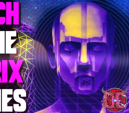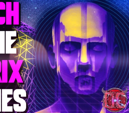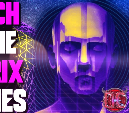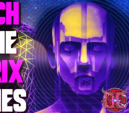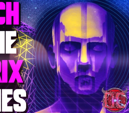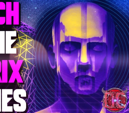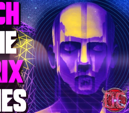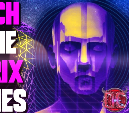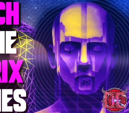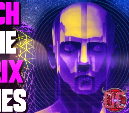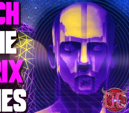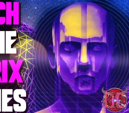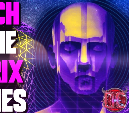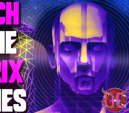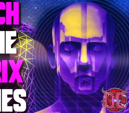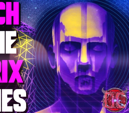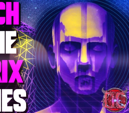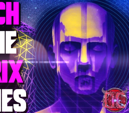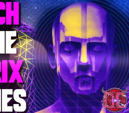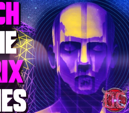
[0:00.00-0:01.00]

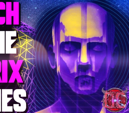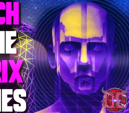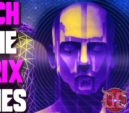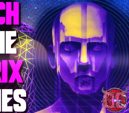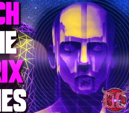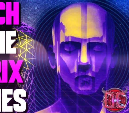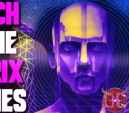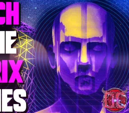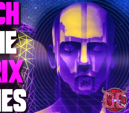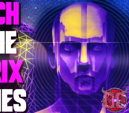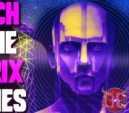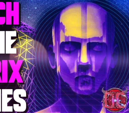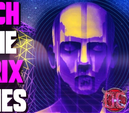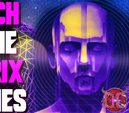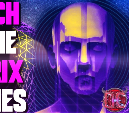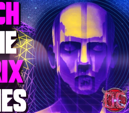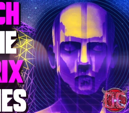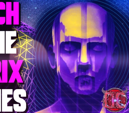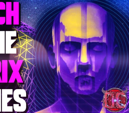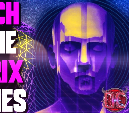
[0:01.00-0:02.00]

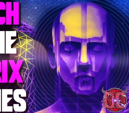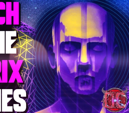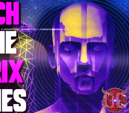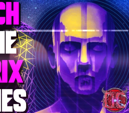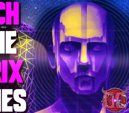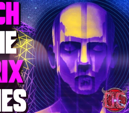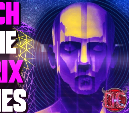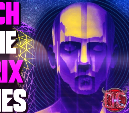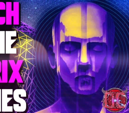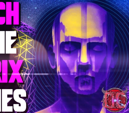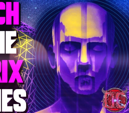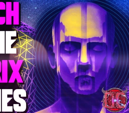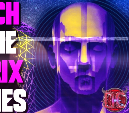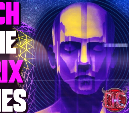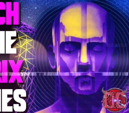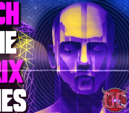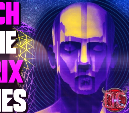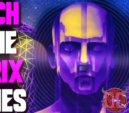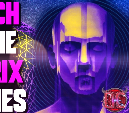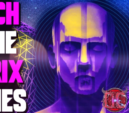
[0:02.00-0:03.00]

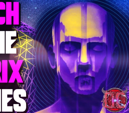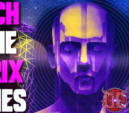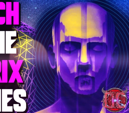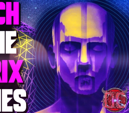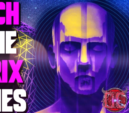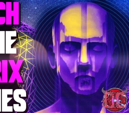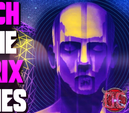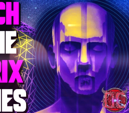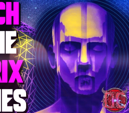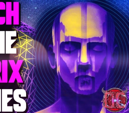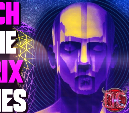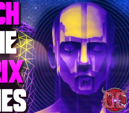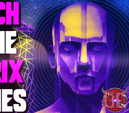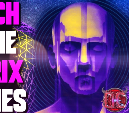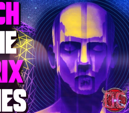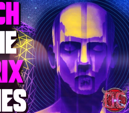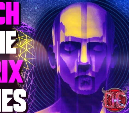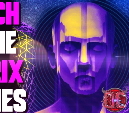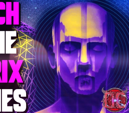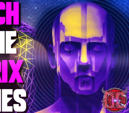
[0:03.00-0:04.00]

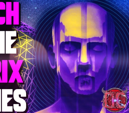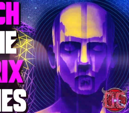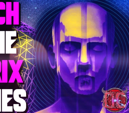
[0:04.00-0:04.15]
[no speech]